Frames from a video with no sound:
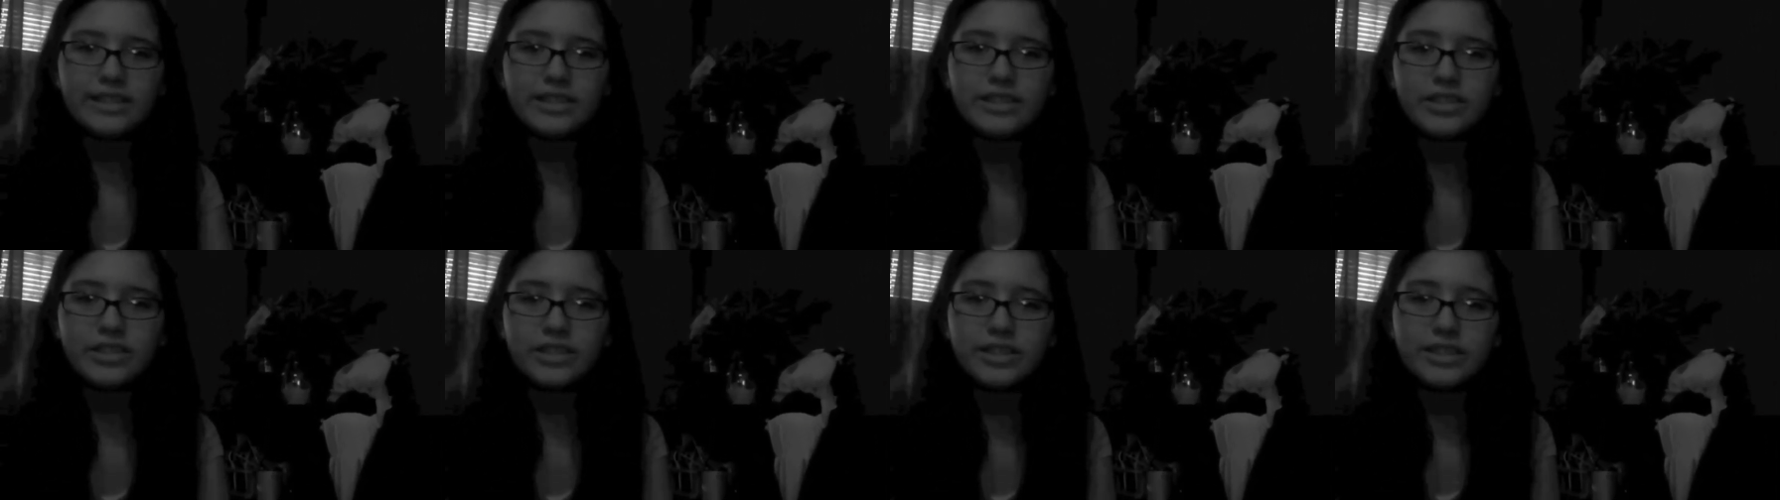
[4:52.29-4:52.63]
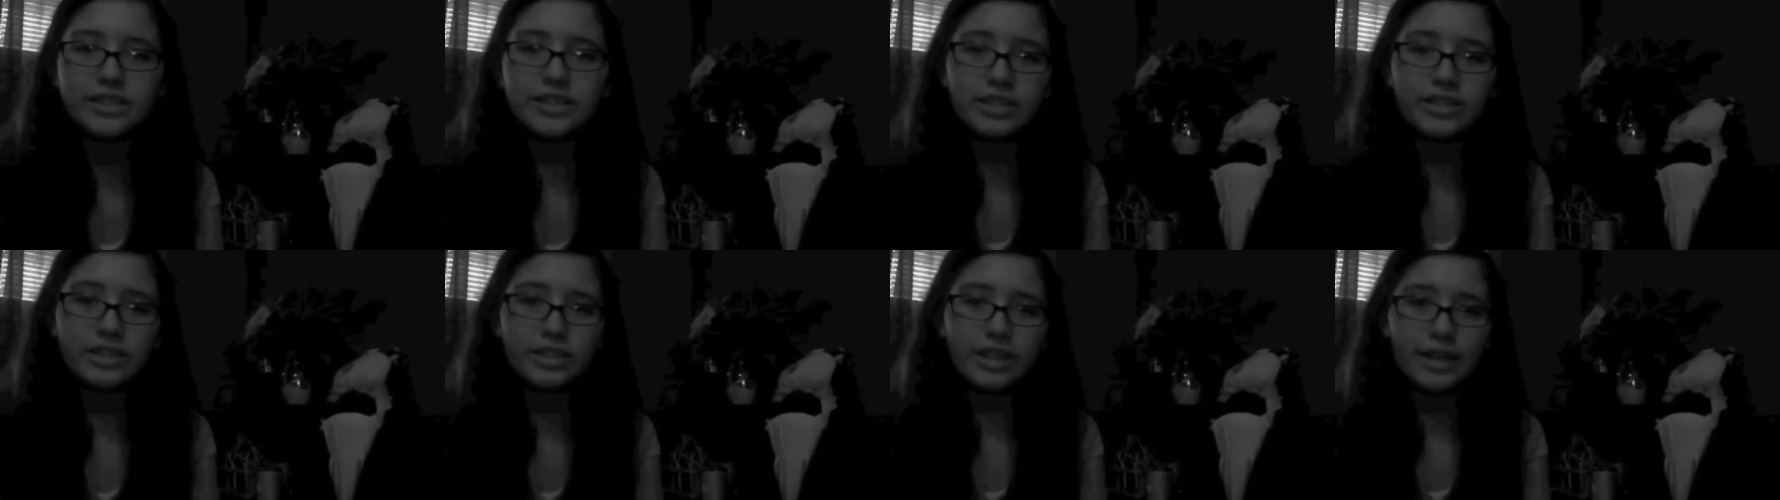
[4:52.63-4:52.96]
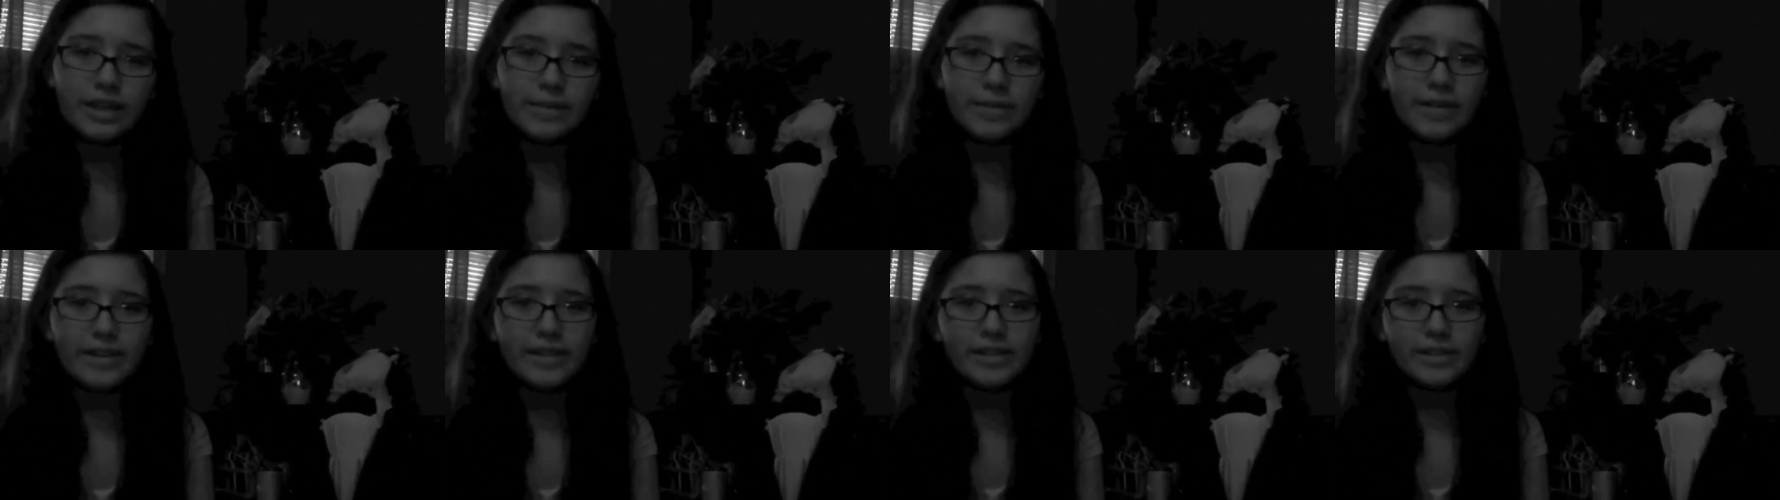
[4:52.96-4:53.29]
into the
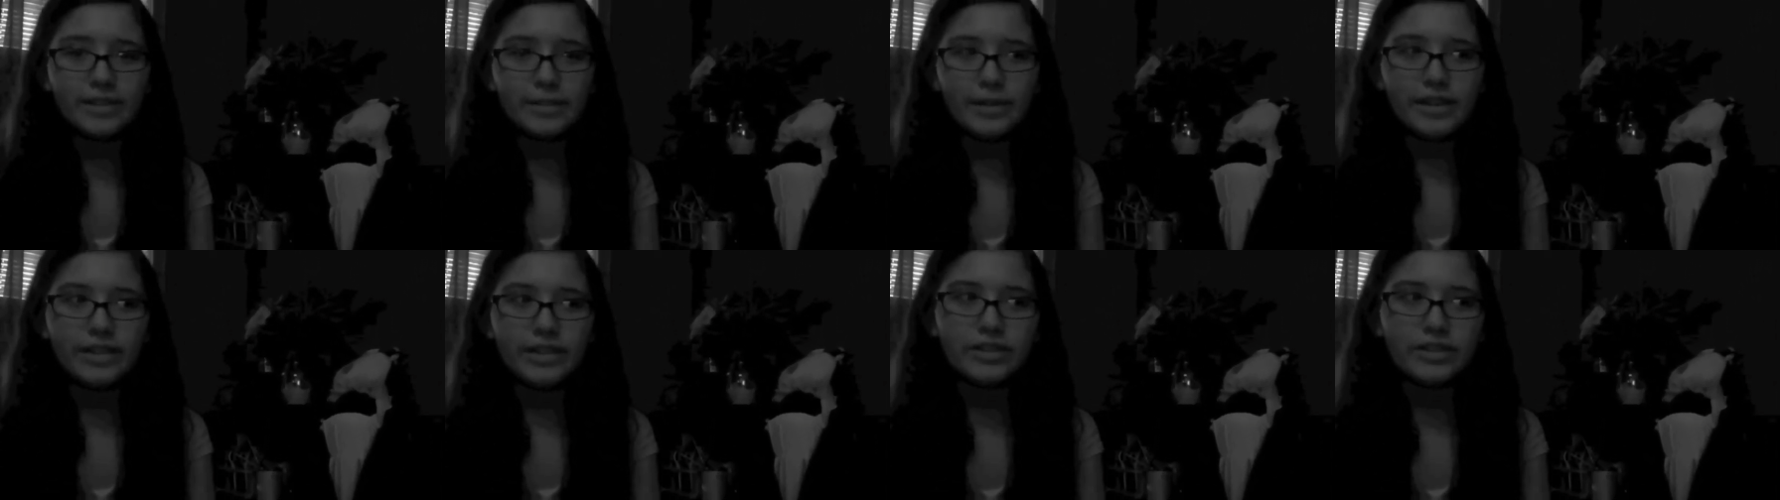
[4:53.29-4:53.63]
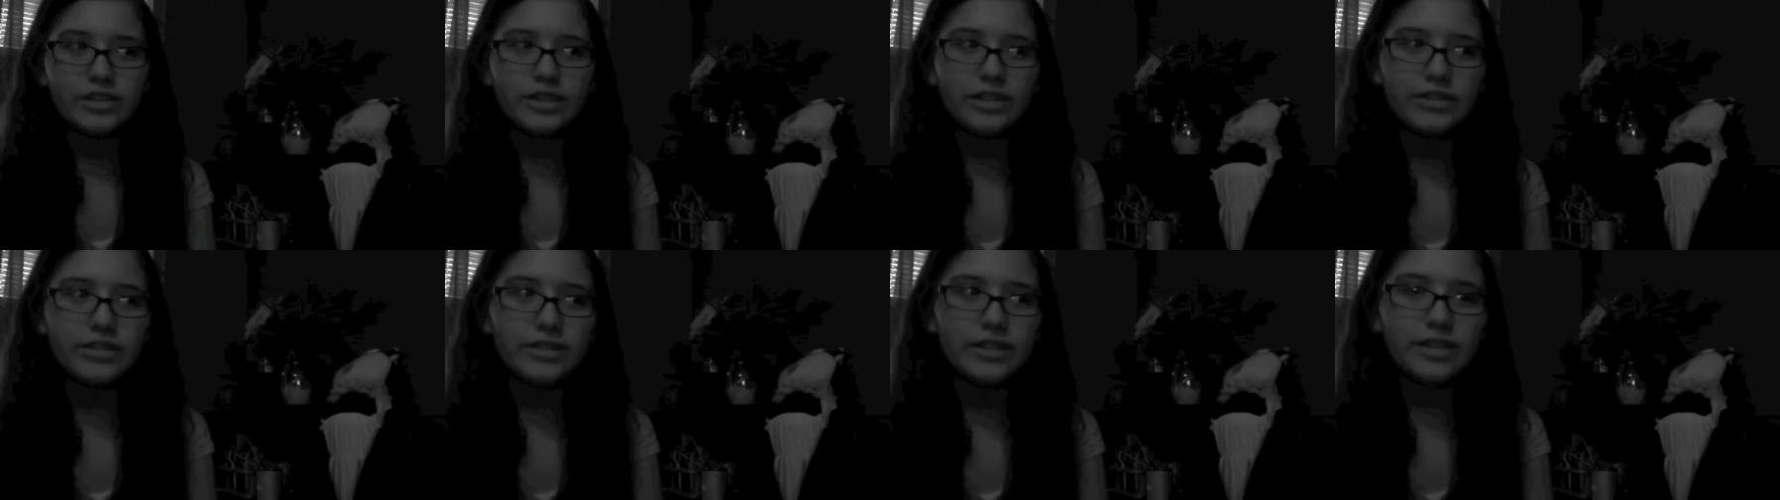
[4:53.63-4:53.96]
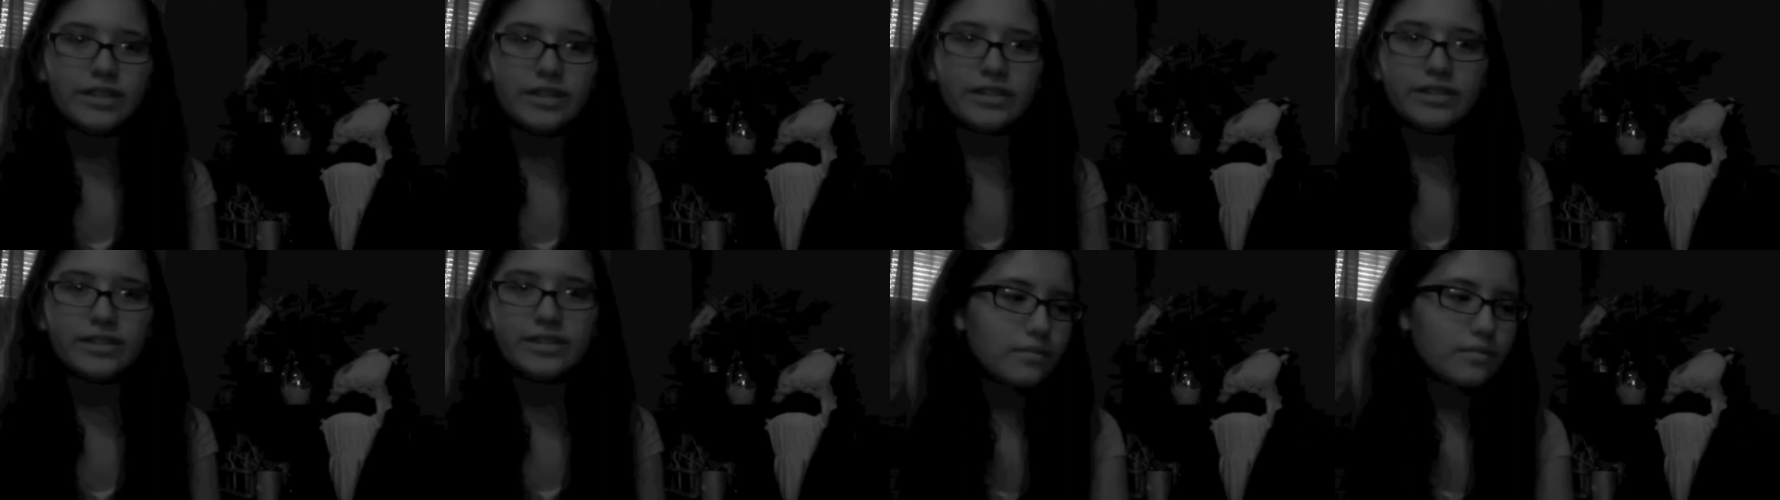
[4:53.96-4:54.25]
stereotype that is my surroundings.